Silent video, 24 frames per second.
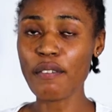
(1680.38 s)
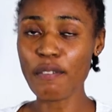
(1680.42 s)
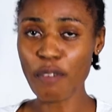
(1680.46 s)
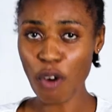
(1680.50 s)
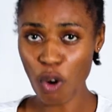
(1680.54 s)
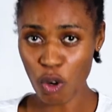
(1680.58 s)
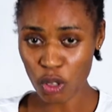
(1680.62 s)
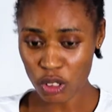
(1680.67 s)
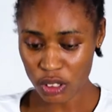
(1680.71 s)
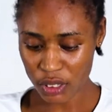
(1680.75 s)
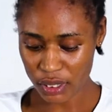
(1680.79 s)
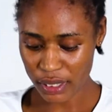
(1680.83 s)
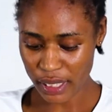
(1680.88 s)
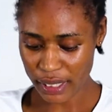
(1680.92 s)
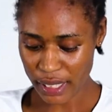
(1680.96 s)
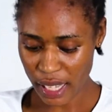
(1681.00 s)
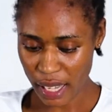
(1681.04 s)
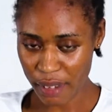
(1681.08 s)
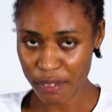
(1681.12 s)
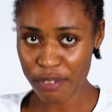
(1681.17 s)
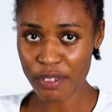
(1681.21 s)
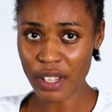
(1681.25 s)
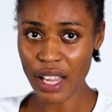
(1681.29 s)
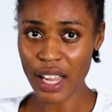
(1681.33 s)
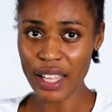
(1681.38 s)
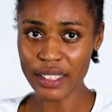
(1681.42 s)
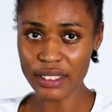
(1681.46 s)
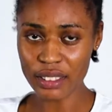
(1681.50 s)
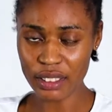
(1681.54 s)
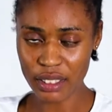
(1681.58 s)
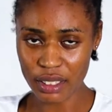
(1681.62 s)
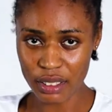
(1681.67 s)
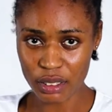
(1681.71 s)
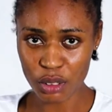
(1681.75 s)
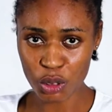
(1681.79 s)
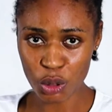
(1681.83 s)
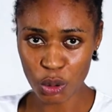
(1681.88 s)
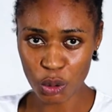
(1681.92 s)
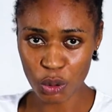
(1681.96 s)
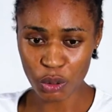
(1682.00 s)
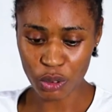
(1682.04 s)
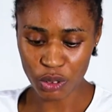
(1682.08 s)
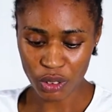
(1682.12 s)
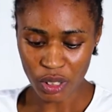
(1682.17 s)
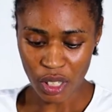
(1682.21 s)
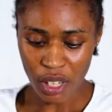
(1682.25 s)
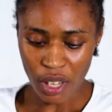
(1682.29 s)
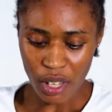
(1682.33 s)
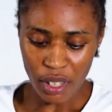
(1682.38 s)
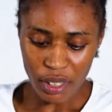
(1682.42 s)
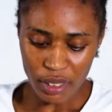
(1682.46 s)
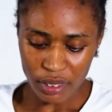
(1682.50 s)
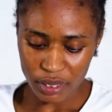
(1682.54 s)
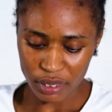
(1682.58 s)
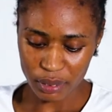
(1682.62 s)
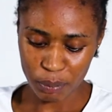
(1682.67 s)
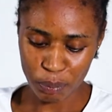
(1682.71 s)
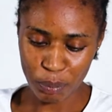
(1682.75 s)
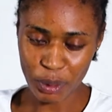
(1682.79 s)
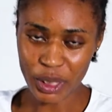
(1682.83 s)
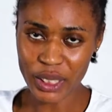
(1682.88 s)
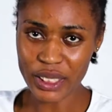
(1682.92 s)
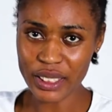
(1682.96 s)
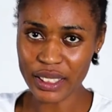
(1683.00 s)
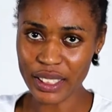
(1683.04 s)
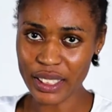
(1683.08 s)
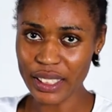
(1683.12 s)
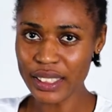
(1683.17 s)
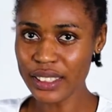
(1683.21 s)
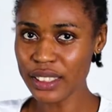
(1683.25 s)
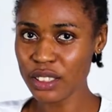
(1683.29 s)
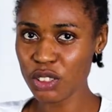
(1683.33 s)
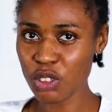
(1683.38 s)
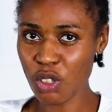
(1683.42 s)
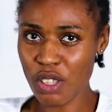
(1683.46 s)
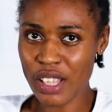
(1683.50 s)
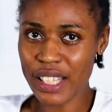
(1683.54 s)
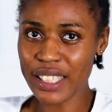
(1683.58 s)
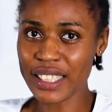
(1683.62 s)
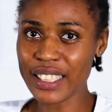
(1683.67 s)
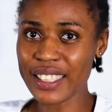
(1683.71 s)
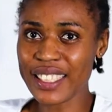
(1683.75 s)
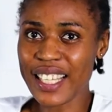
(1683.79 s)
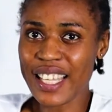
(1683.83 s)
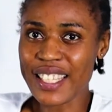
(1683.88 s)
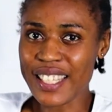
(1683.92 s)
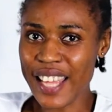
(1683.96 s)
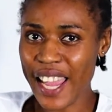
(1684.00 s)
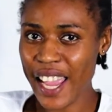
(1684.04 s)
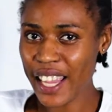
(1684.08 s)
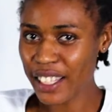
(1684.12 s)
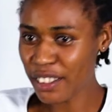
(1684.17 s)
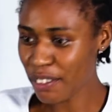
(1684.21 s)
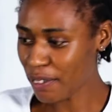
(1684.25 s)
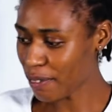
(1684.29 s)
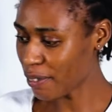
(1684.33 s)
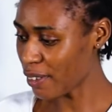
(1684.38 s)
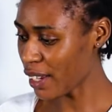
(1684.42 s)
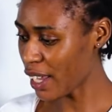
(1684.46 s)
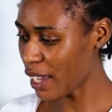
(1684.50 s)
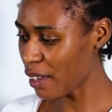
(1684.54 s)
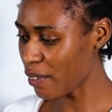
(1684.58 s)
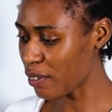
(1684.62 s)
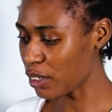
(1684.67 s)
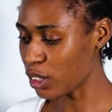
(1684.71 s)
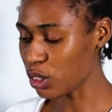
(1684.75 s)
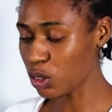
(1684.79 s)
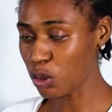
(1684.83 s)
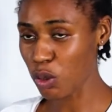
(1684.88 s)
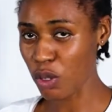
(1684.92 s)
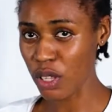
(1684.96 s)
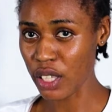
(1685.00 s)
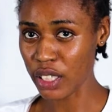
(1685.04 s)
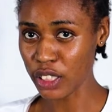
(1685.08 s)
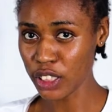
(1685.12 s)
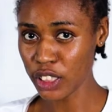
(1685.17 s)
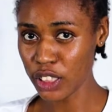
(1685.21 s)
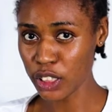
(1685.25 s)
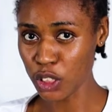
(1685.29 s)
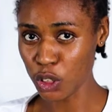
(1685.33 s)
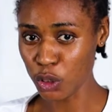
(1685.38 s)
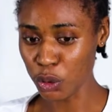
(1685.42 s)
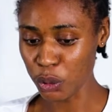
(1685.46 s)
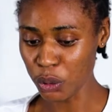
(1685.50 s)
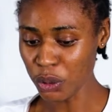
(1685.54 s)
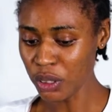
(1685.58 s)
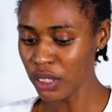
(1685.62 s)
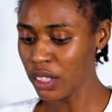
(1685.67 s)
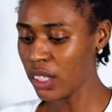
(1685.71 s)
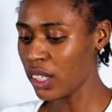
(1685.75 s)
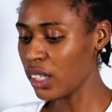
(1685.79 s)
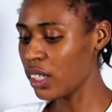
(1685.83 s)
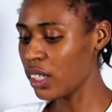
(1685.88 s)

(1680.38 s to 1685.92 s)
balls that I cut into pieces so that it can add flavors to the stew.